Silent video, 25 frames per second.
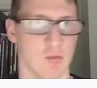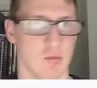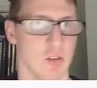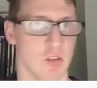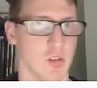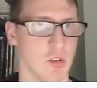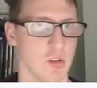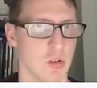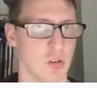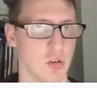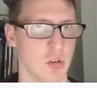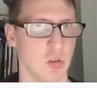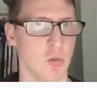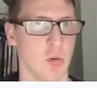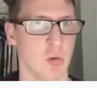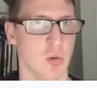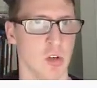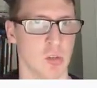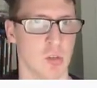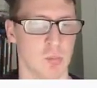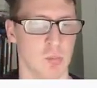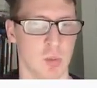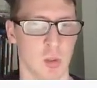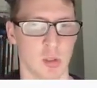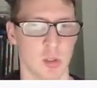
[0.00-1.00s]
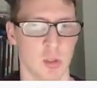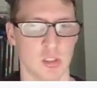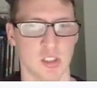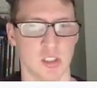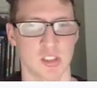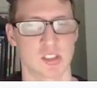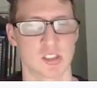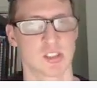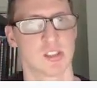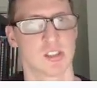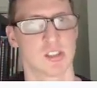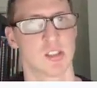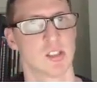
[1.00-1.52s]
If you do want to
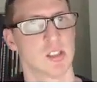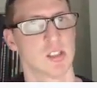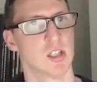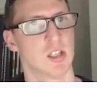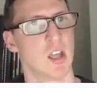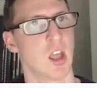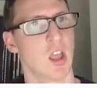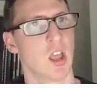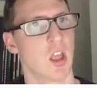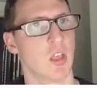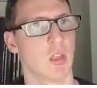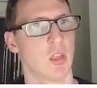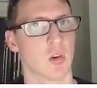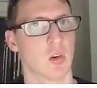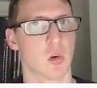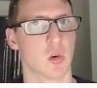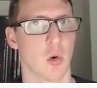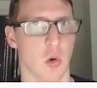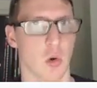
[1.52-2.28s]
purchase the